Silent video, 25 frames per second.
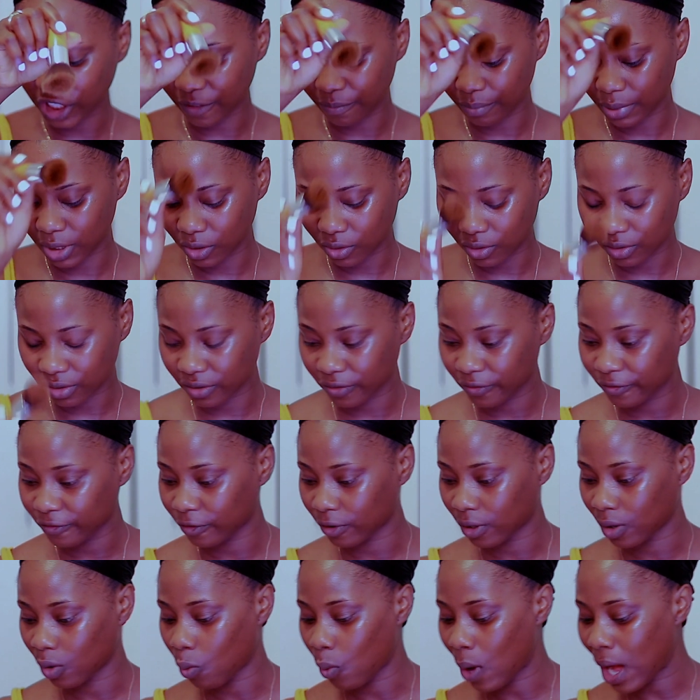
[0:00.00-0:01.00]
I've been using
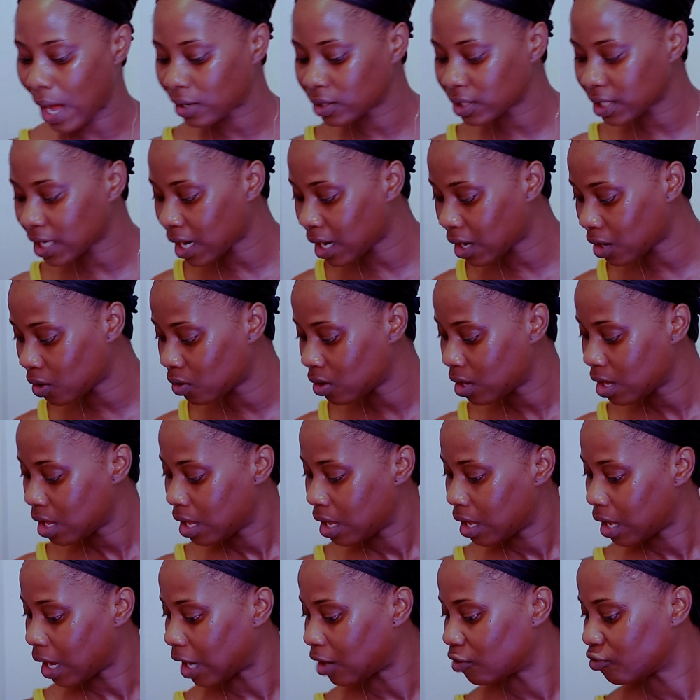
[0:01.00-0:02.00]
for a while now.
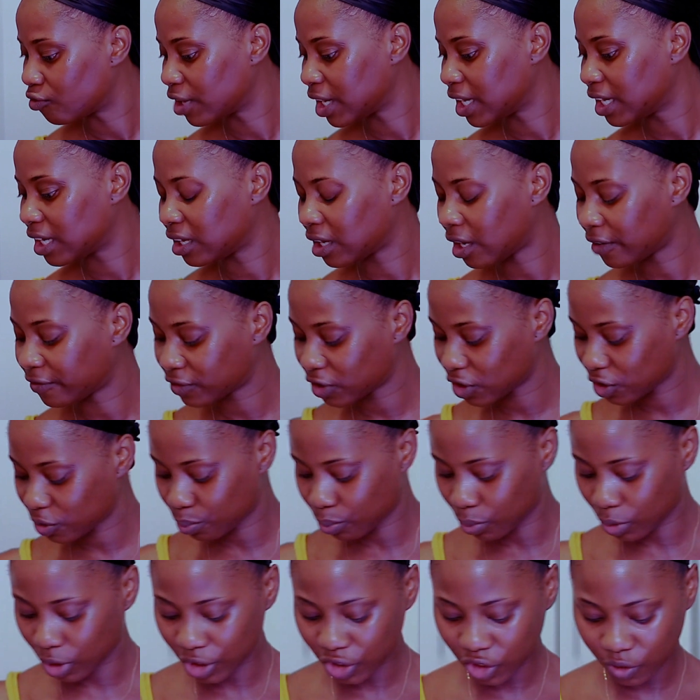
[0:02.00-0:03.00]
I really love this
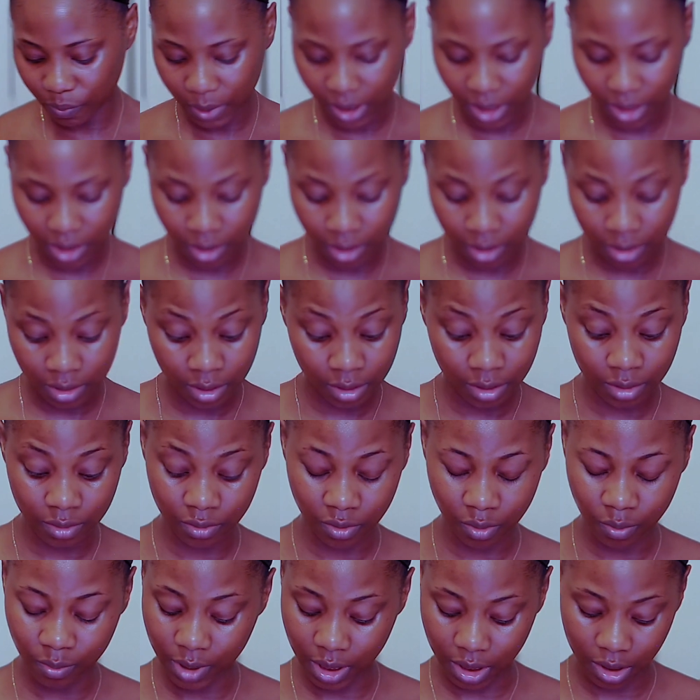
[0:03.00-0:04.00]
brush because,
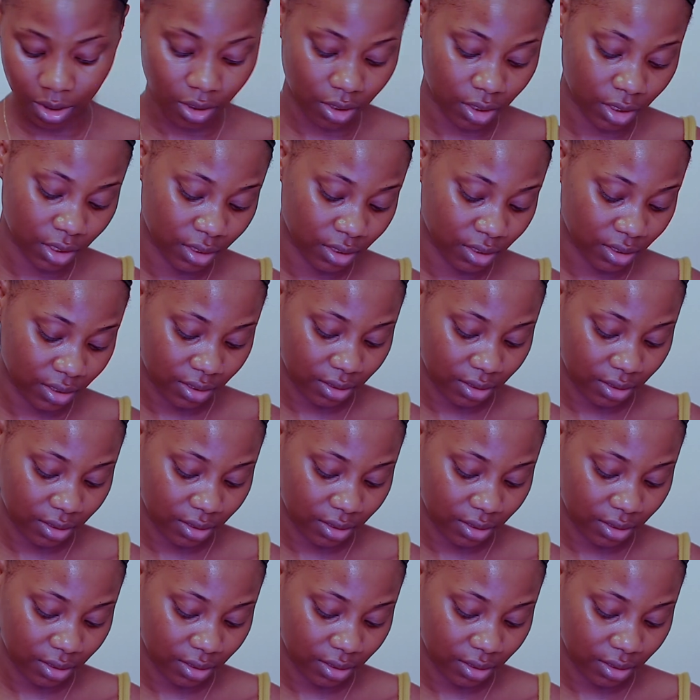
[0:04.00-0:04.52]
oh my god,